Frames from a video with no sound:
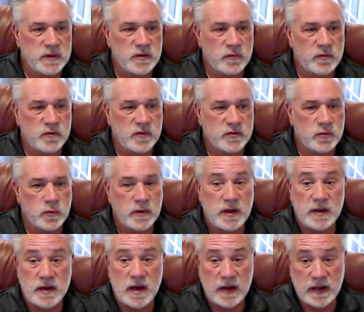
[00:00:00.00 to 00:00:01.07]
This was the toy I
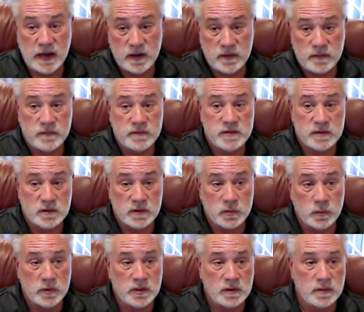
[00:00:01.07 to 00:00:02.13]
got out of
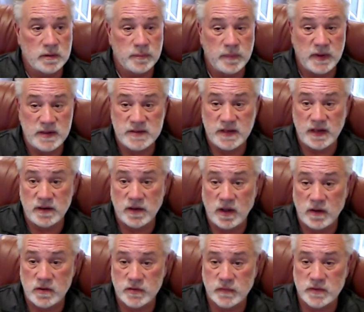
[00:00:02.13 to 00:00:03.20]
Goodwill. Paid
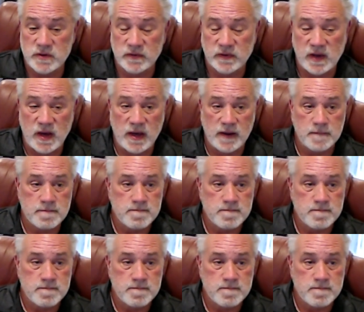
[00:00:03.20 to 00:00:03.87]
$10 for this guy.